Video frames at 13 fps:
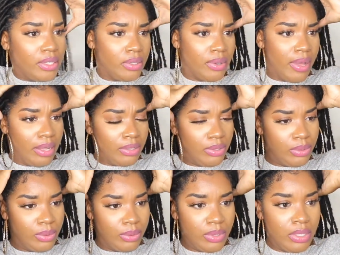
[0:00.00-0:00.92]
So I'll
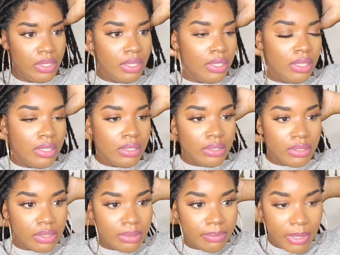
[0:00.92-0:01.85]
do
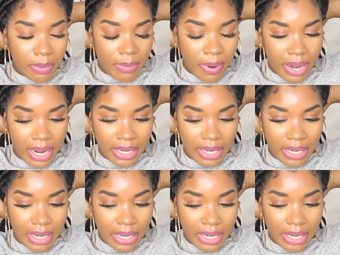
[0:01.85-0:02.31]
this middle part,